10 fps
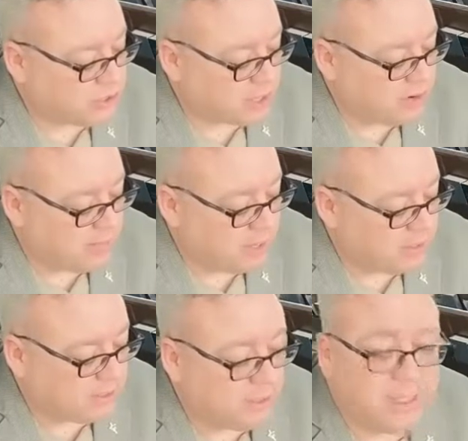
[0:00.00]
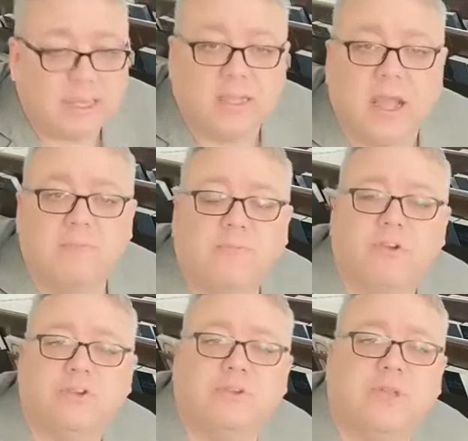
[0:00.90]
share abundantly in
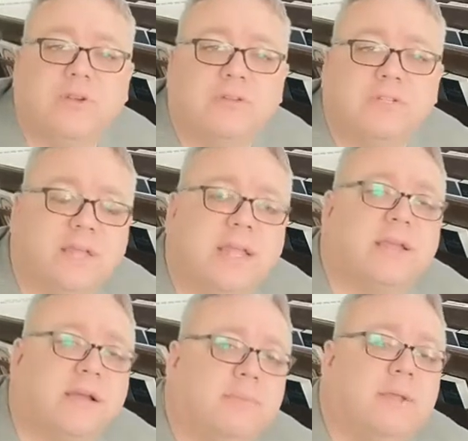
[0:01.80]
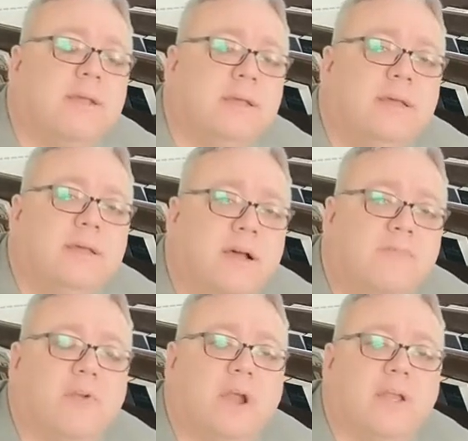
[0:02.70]
comfort too. There is a day coming
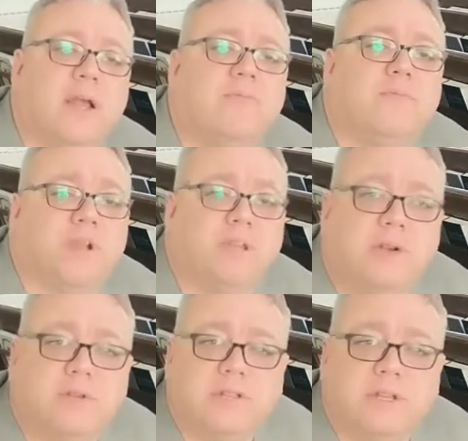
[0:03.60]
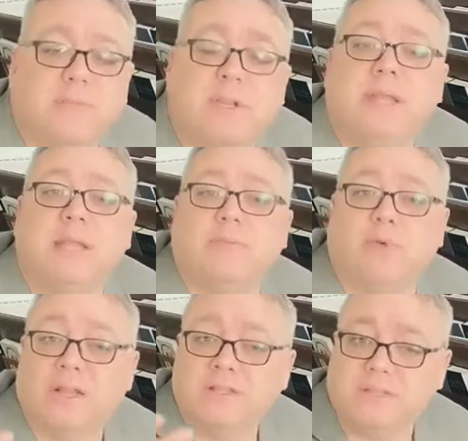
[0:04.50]
of great comfort, and there is an immediate
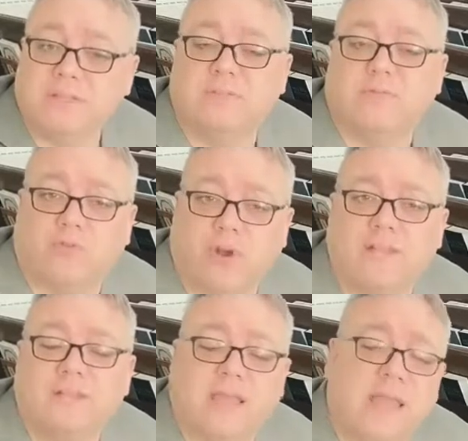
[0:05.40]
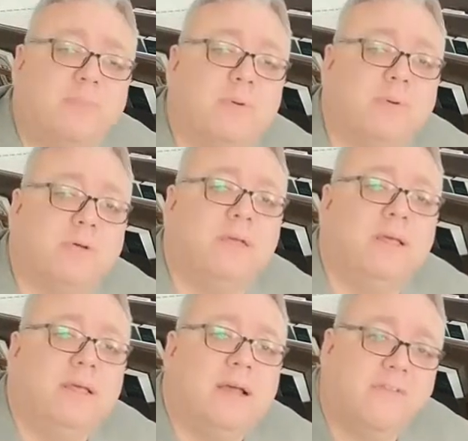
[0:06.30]
presence of Christ capable,
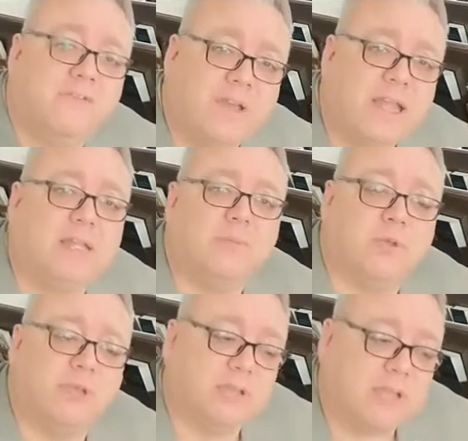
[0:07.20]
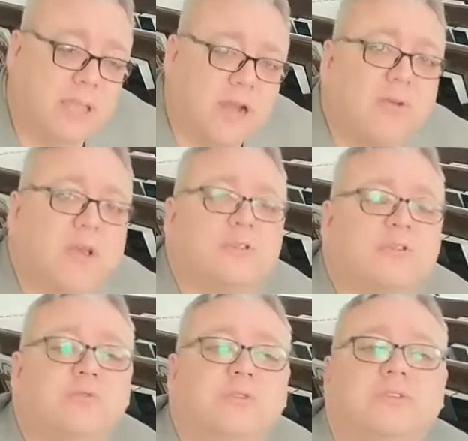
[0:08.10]
available to carry us
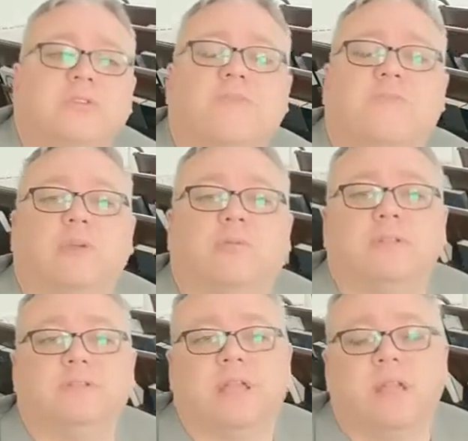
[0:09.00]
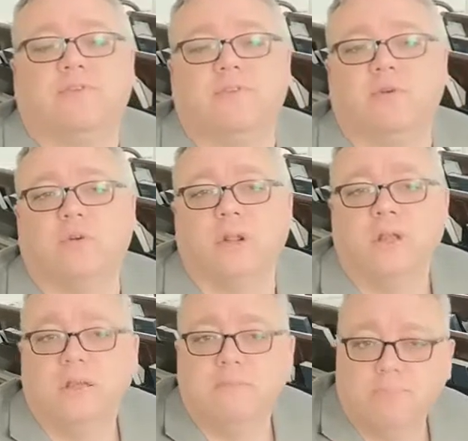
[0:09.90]
through the suffering. But today, if you're
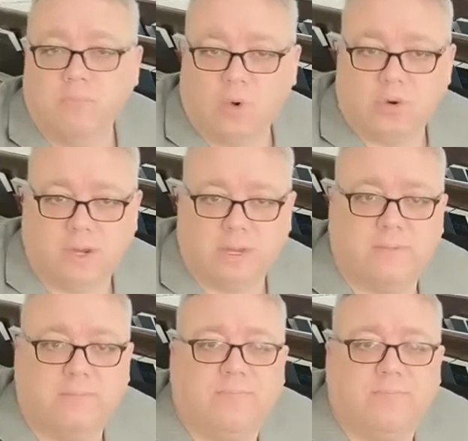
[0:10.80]
mourning,